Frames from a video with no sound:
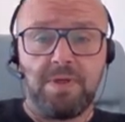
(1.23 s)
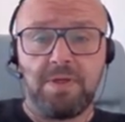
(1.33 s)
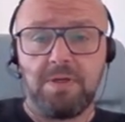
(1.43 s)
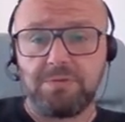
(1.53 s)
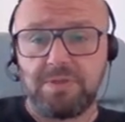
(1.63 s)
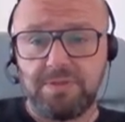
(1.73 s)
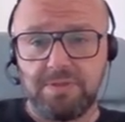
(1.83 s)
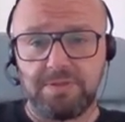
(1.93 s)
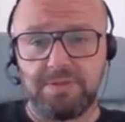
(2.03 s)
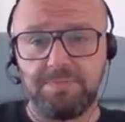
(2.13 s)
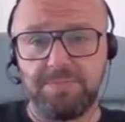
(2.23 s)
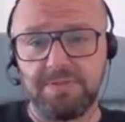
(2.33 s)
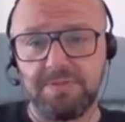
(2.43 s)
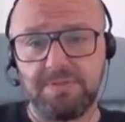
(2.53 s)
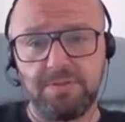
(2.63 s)
Hello there, dear
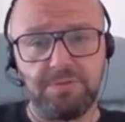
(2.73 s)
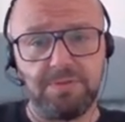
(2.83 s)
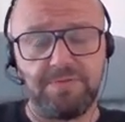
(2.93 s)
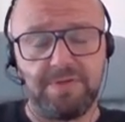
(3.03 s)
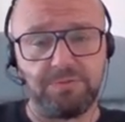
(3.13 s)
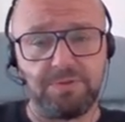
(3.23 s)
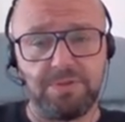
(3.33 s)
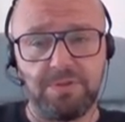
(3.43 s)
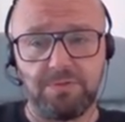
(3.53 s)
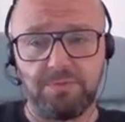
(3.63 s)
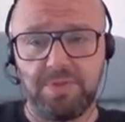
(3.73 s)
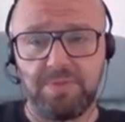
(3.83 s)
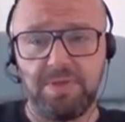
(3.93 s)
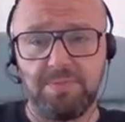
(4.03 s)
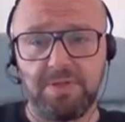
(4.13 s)
business owner, founder, or
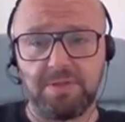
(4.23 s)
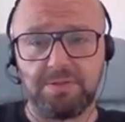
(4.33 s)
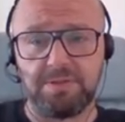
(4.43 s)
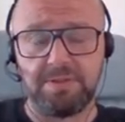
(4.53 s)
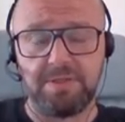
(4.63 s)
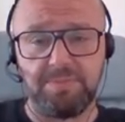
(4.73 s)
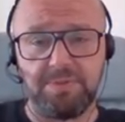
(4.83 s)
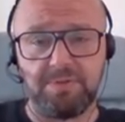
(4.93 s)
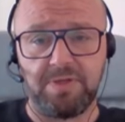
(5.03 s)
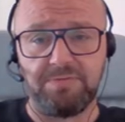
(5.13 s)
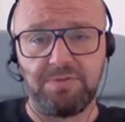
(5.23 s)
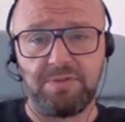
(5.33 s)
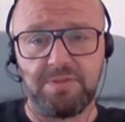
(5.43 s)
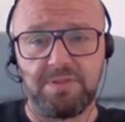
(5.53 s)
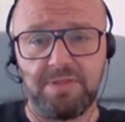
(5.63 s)
maybe a marketer. Happy to have you
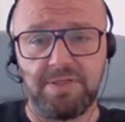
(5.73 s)
here.